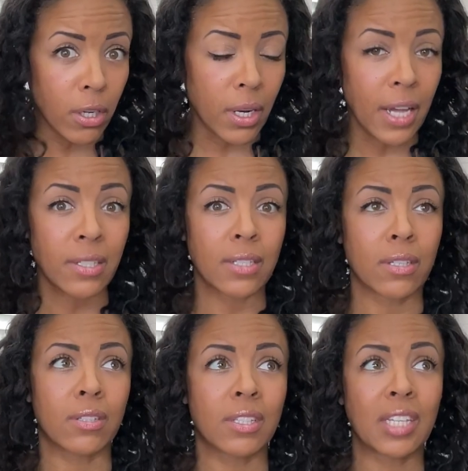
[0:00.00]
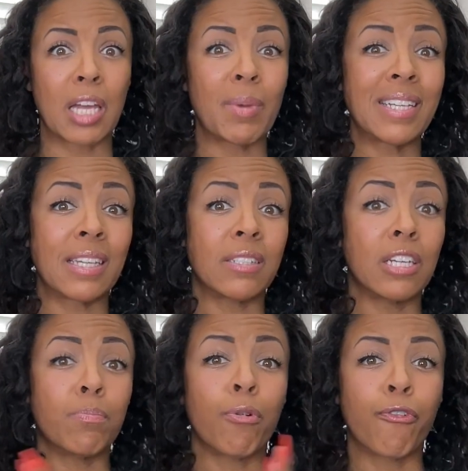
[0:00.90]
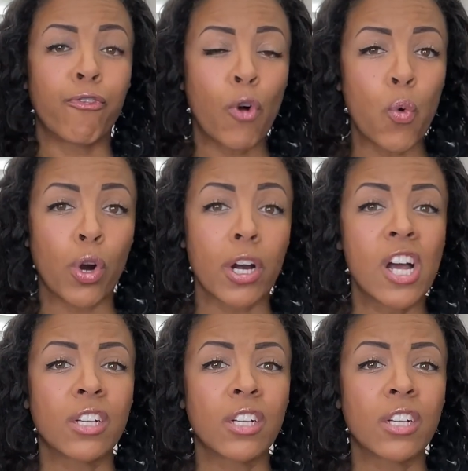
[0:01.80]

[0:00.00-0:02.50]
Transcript: It doesn't look the same as it did before.